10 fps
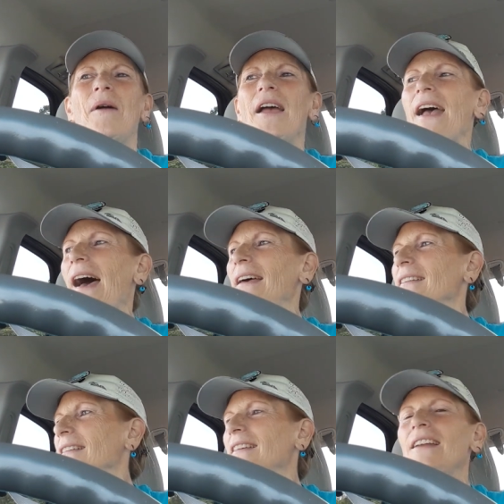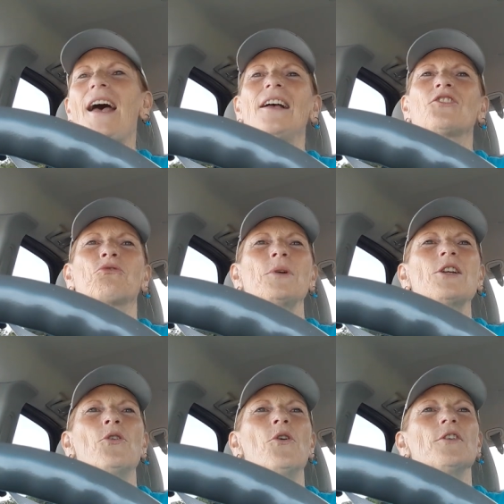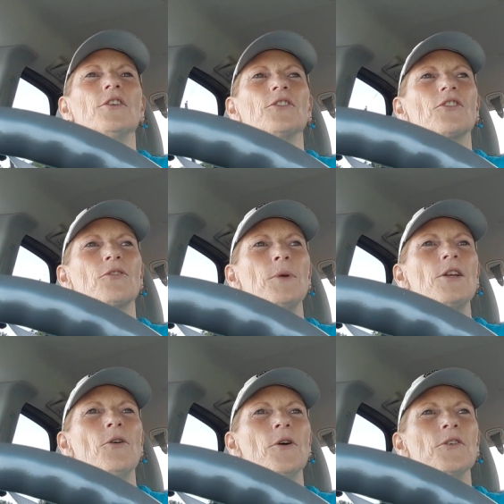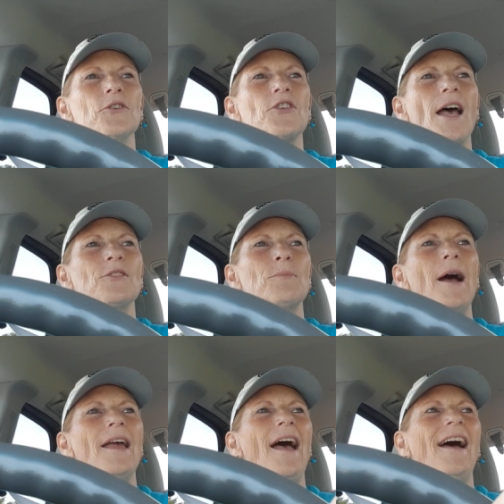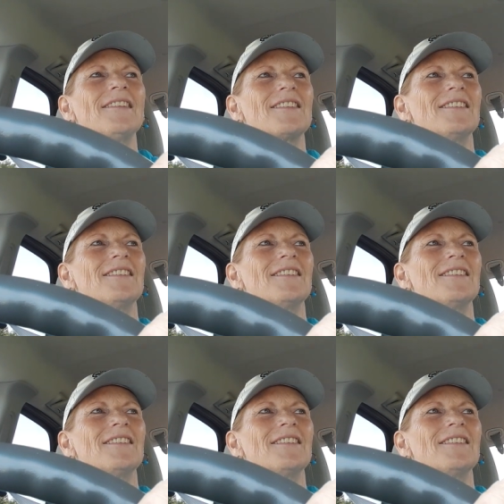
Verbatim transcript: my hat, it has three corners. Three corners has my hat.